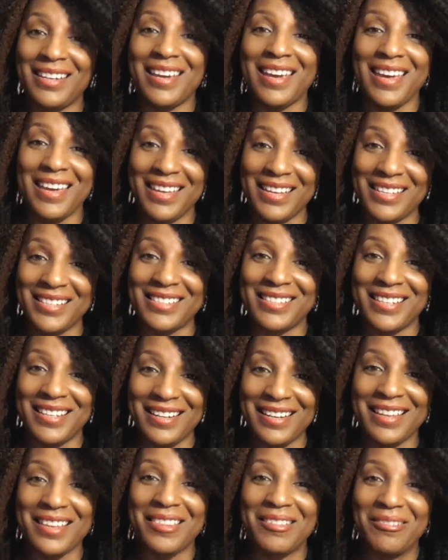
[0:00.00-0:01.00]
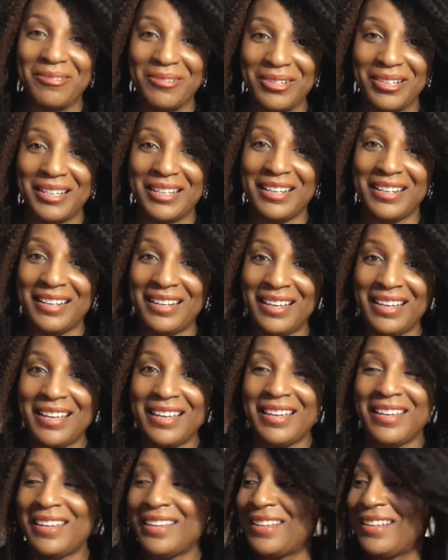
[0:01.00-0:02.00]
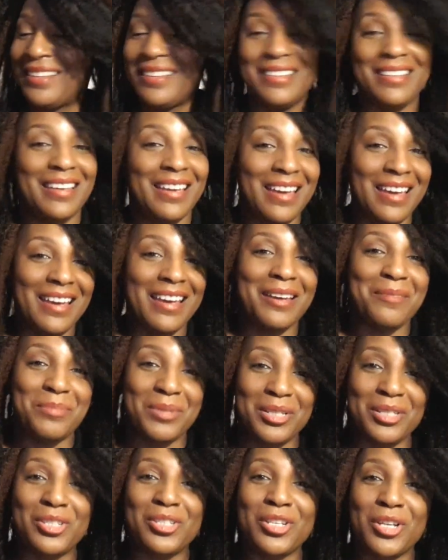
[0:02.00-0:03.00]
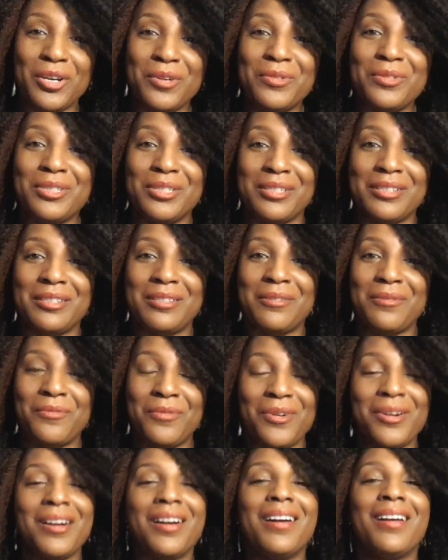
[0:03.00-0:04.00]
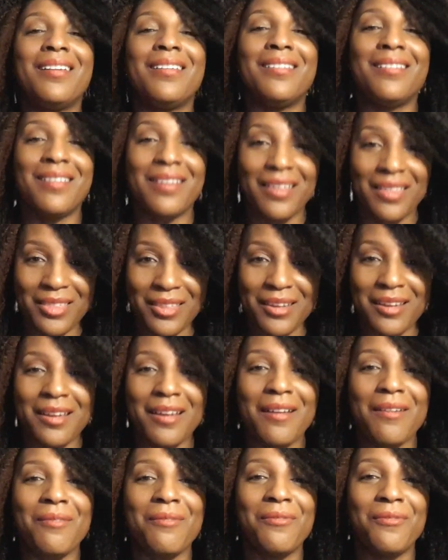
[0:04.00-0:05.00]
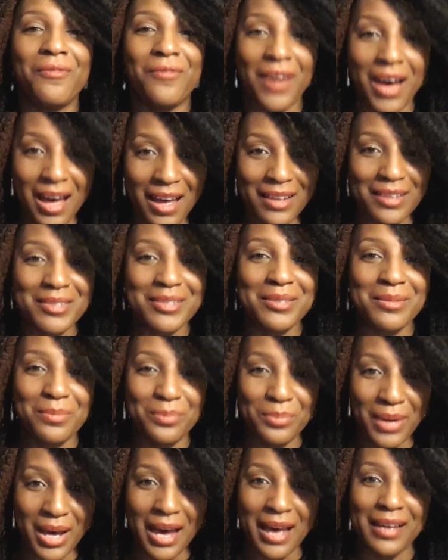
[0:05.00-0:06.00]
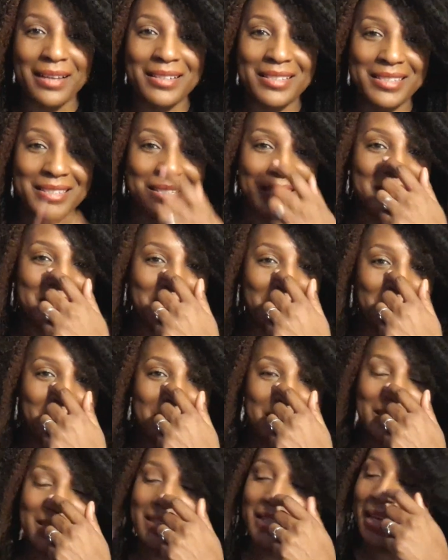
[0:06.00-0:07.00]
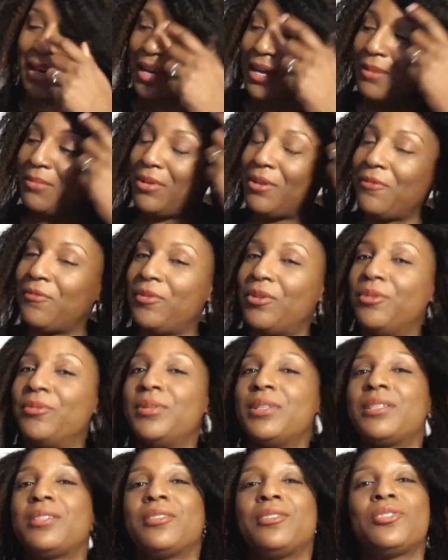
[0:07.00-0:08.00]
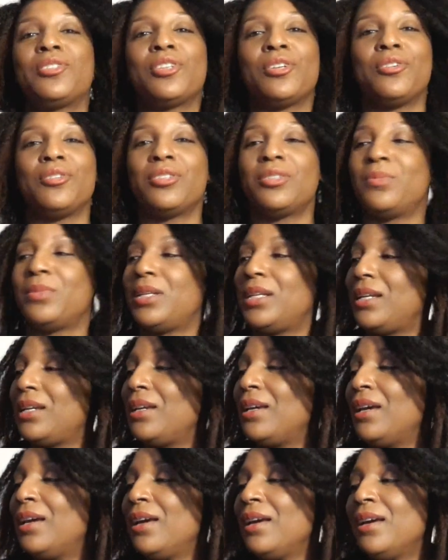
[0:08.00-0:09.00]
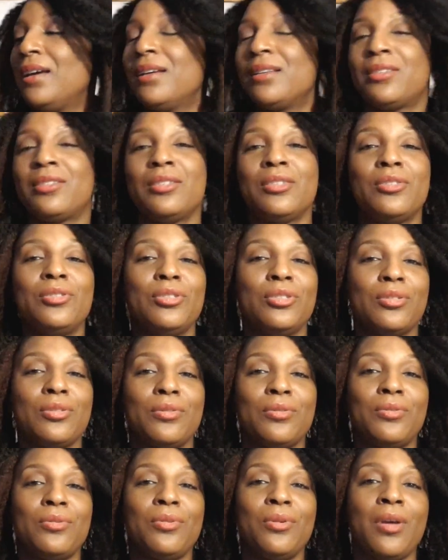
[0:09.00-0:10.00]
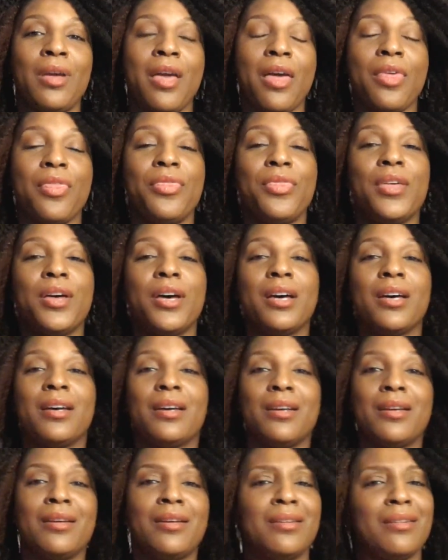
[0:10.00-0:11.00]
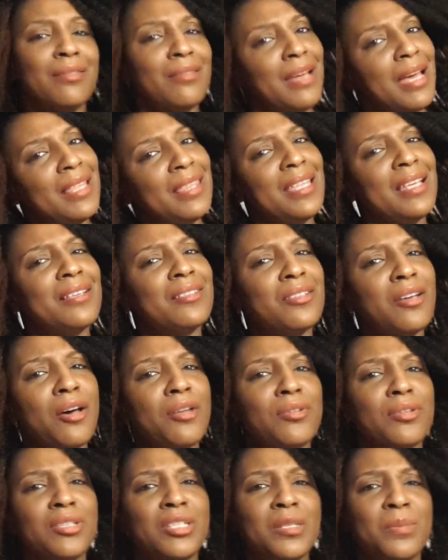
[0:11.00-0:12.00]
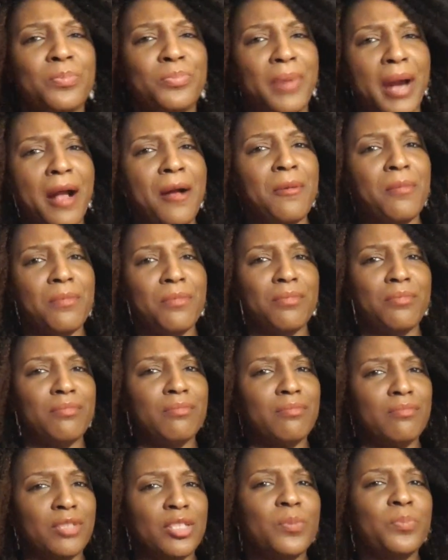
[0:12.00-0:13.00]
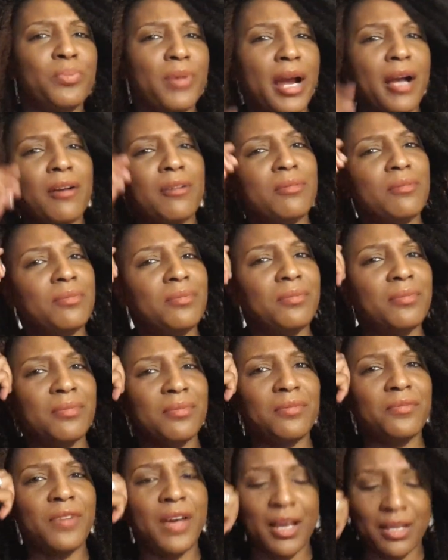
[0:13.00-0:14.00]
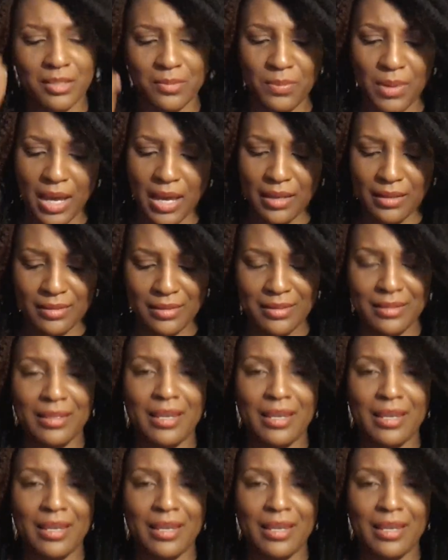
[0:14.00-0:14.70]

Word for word: Yes, another one. Yeah, I've been chosen for another Vox box. So this time Influenster chose me to do the I think it's called the Sprout Sprout Vox box.